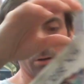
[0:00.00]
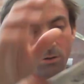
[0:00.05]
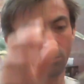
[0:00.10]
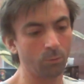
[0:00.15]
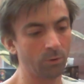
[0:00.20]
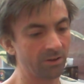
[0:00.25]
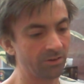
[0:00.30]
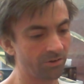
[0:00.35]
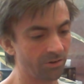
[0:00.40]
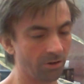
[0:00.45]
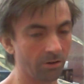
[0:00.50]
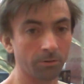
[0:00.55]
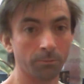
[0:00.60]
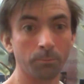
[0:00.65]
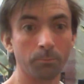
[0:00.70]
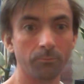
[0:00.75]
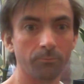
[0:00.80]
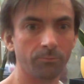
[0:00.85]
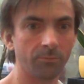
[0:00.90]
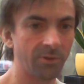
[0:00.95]
went on.
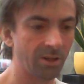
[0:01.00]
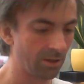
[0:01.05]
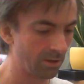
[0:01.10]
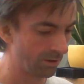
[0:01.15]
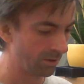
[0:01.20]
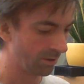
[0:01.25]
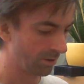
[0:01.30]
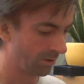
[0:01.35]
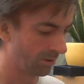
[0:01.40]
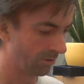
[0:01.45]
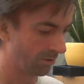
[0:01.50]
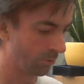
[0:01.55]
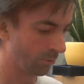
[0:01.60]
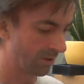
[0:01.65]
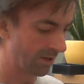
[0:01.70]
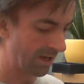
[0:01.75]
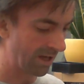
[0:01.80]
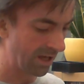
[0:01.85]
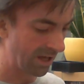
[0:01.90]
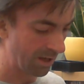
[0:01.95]

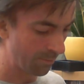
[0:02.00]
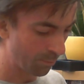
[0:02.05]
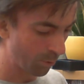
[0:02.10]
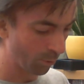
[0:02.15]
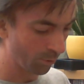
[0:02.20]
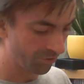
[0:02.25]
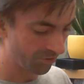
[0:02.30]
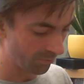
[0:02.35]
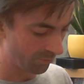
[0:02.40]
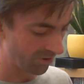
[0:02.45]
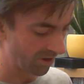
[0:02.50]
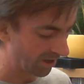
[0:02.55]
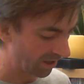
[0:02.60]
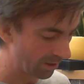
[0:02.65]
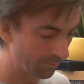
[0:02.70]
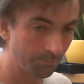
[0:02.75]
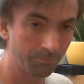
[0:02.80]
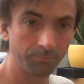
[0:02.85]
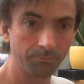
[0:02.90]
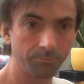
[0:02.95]
Okay, poster time.